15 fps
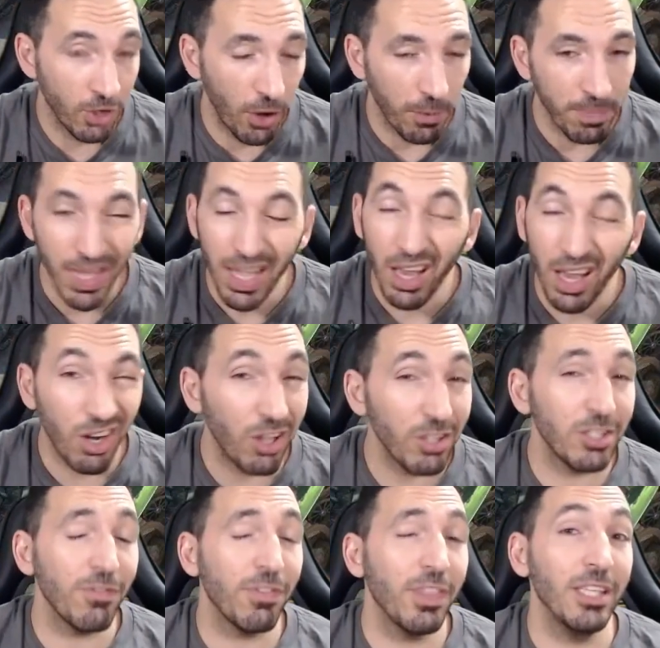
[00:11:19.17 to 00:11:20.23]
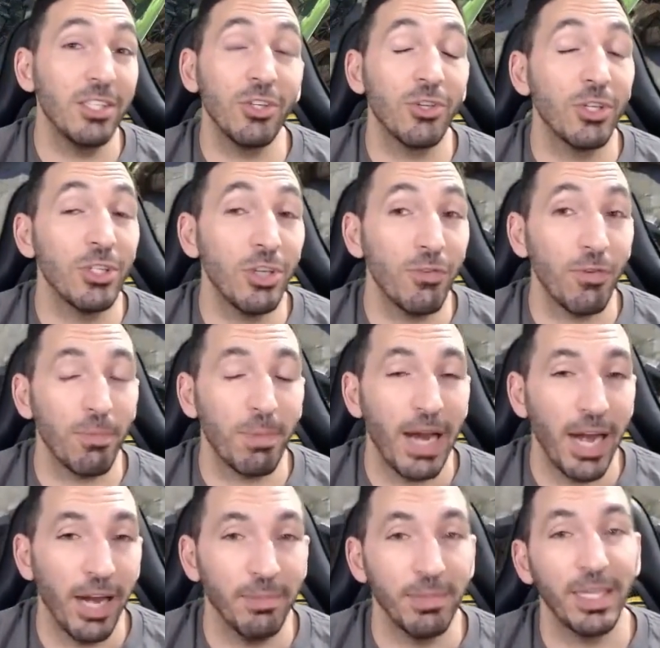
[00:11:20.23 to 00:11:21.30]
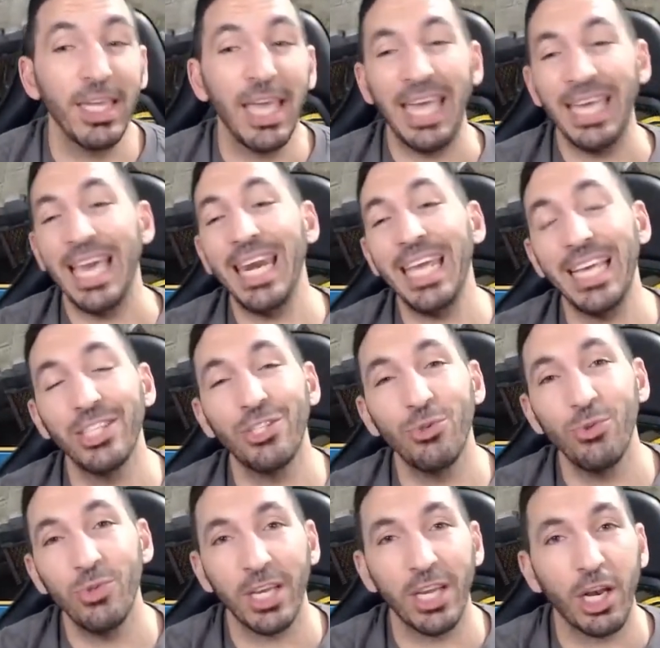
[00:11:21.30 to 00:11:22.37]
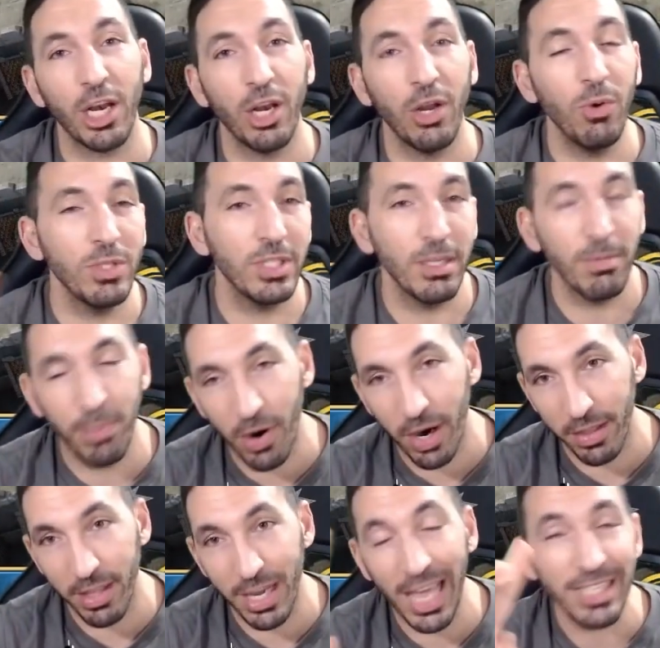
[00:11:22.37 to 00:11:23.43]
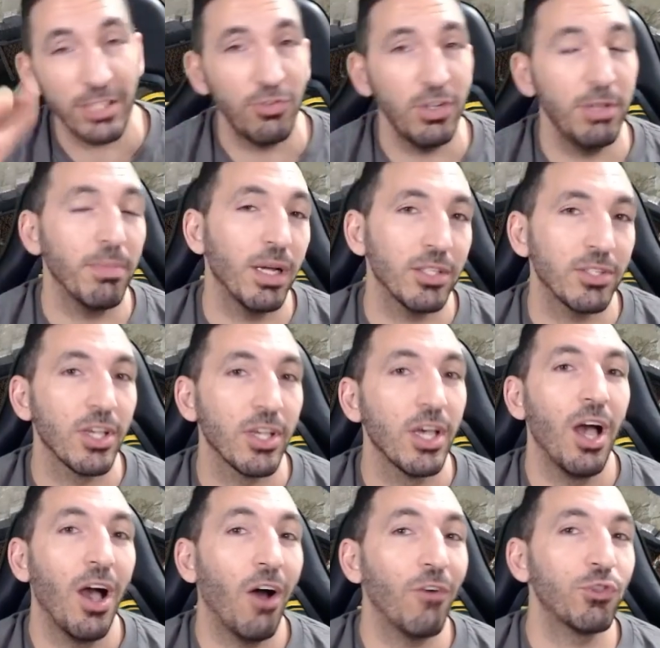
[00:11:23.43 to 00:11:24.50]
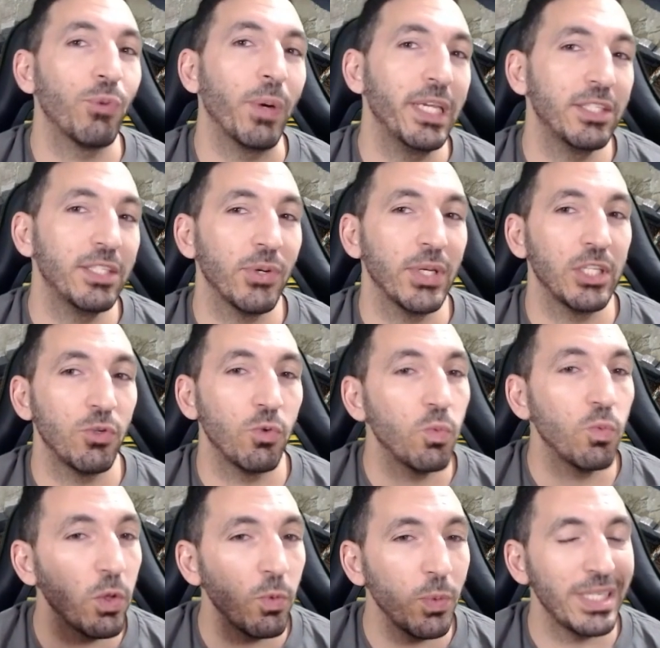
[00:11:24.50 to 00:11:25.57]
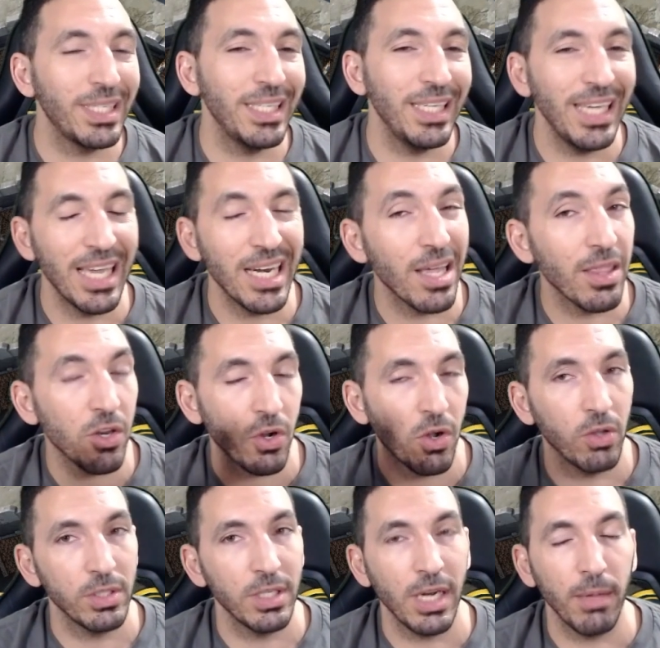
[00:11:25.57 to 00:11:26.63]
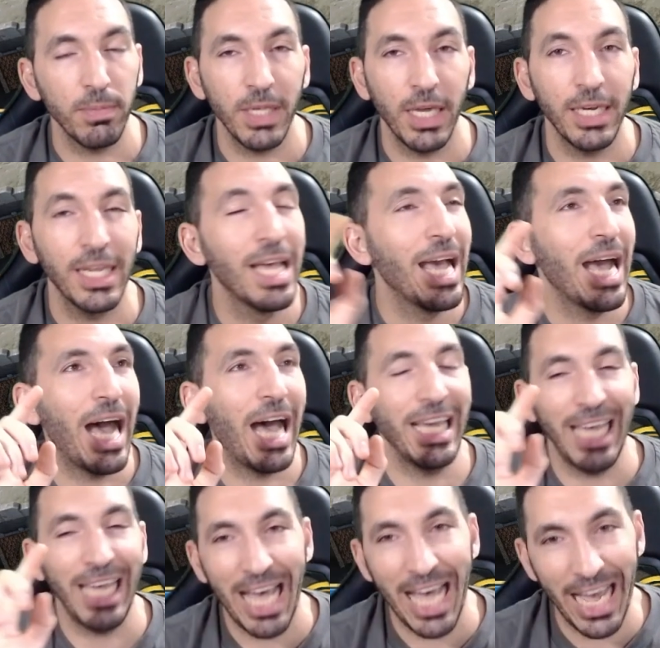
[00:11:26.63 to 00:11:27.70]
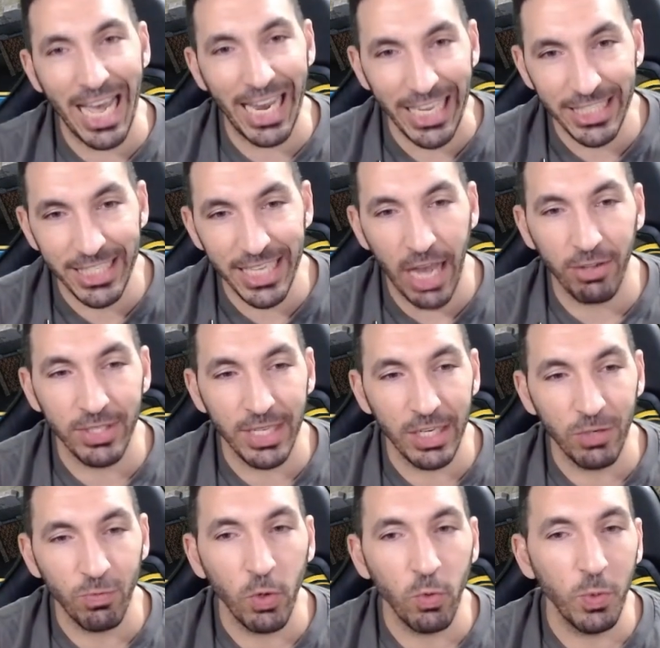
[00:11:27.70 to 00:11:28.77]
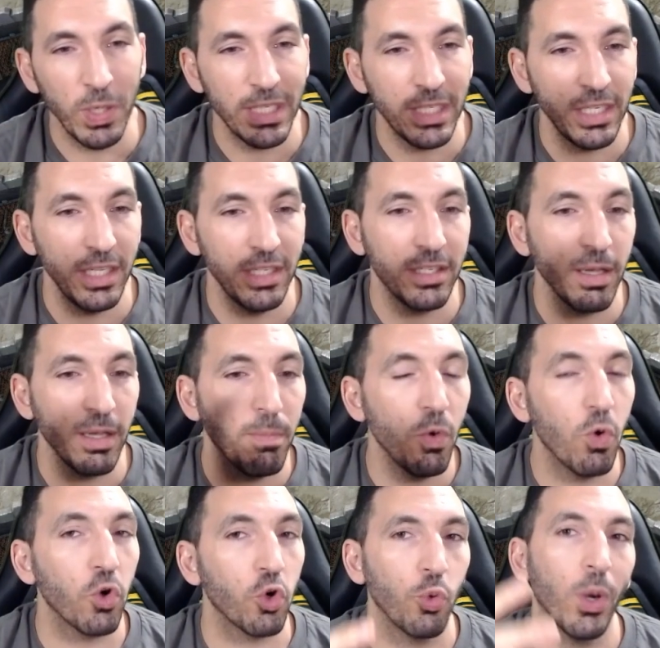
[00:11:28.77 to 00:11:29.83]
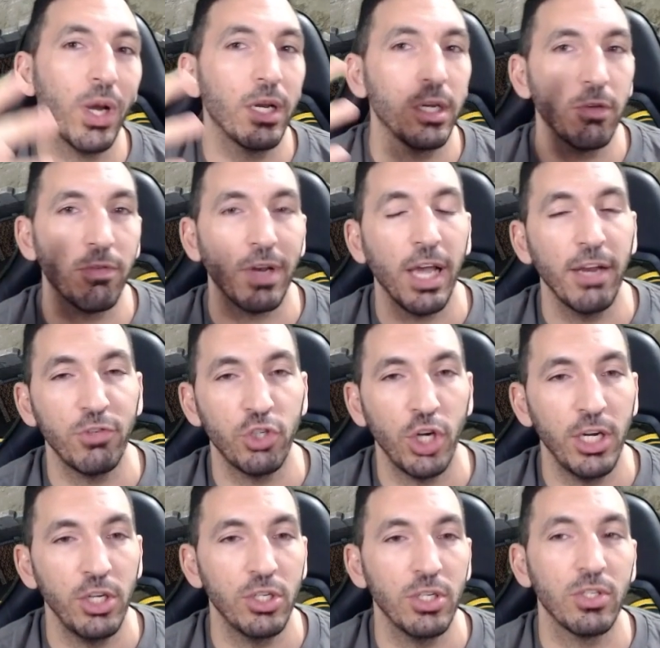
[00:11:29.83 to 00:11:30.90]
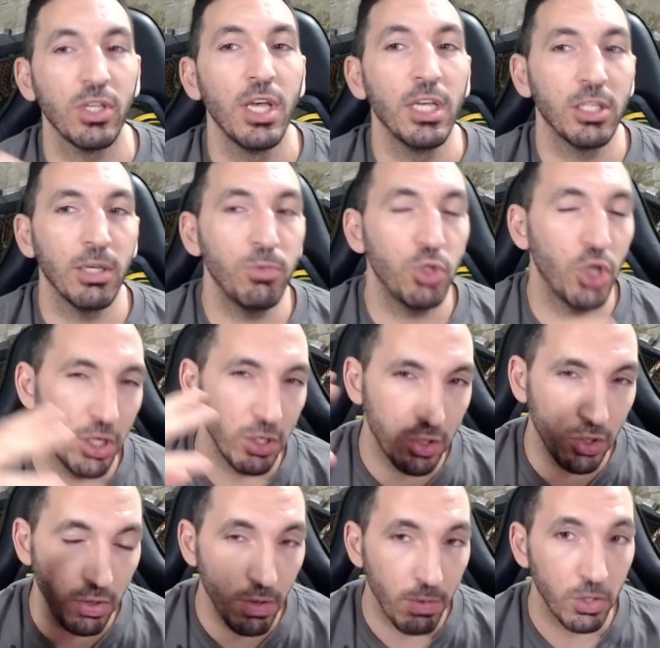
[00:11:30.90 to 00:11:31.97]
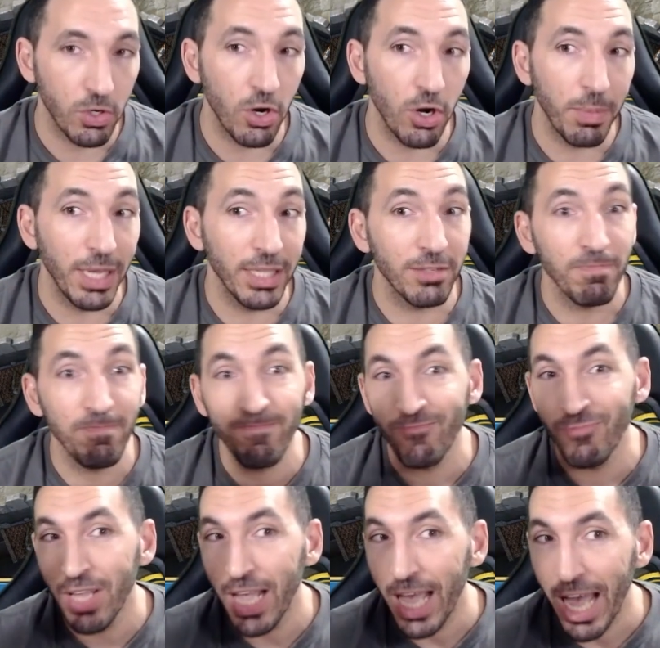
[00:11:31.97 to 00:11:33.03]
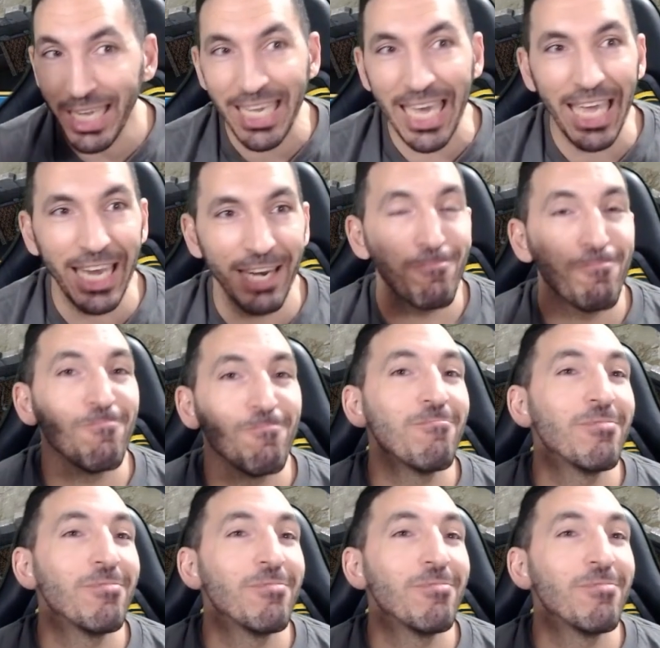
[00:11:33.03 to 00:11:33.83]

So lots of things to consider for Plarium. Getting into the closing part, the last three months of 2022, will we see another content update? I highly doubt it. Will we see some more quality of life changes, some changes to the tournaments? Again,